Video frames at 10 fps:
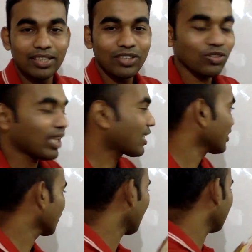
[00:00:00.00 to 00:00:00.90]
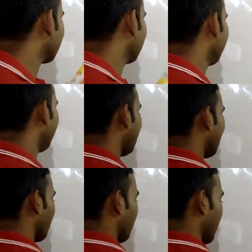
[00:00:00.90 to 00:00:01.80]
So that is known as
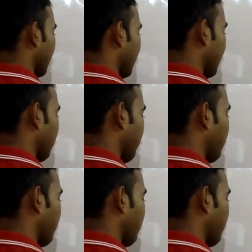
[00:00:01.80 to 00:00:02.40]
empty.